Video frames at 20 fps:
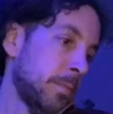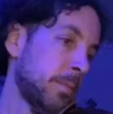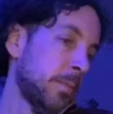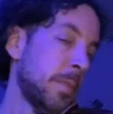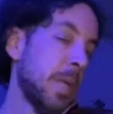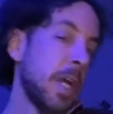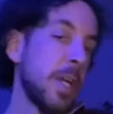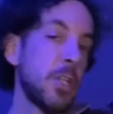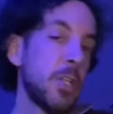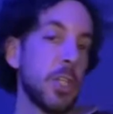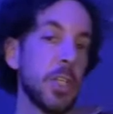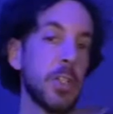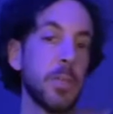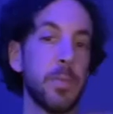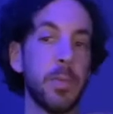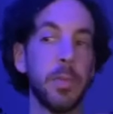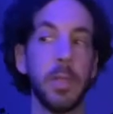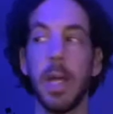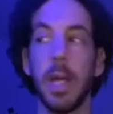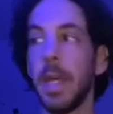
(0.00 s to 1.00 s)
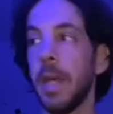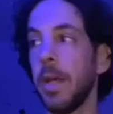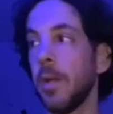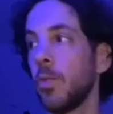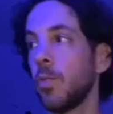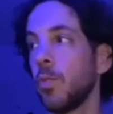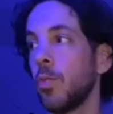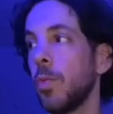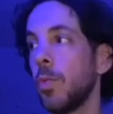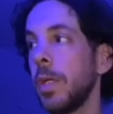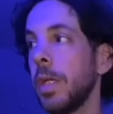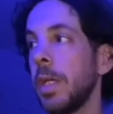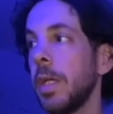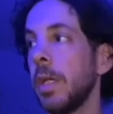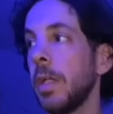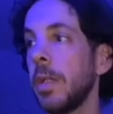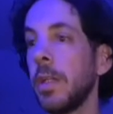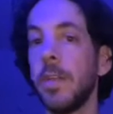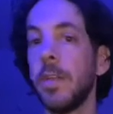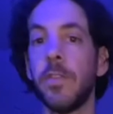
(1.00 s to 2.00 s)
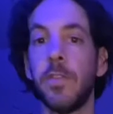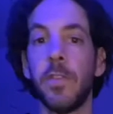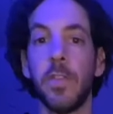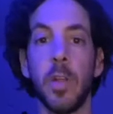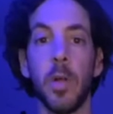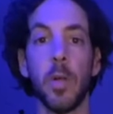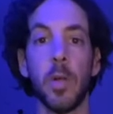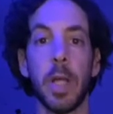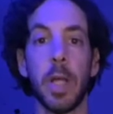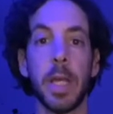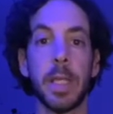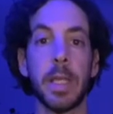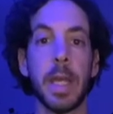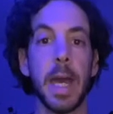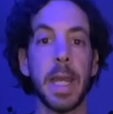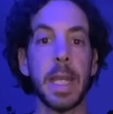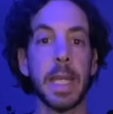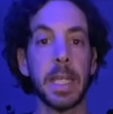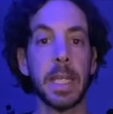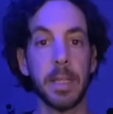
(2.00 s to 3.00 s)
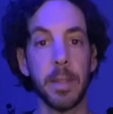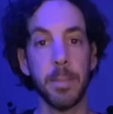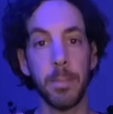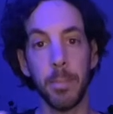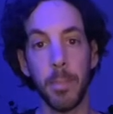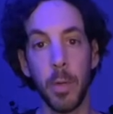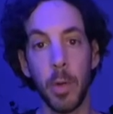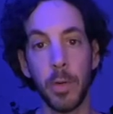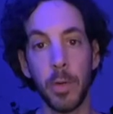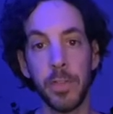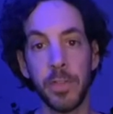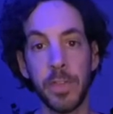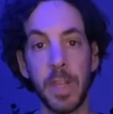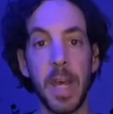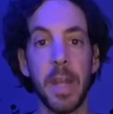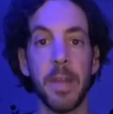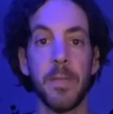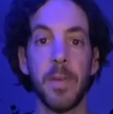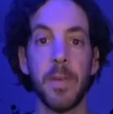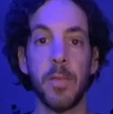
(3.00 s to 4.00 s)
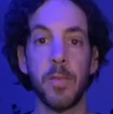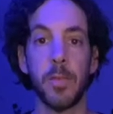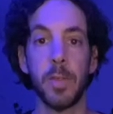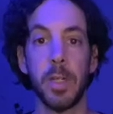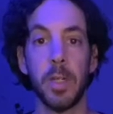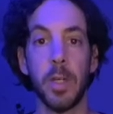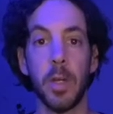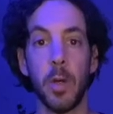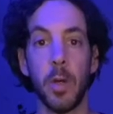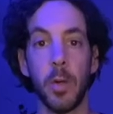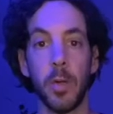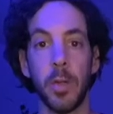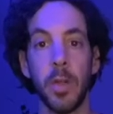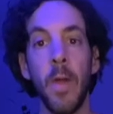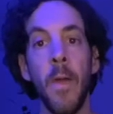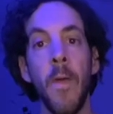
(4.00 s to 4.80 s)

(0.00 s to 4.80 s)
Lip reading: And just play it really slow like that and get the most out of every note.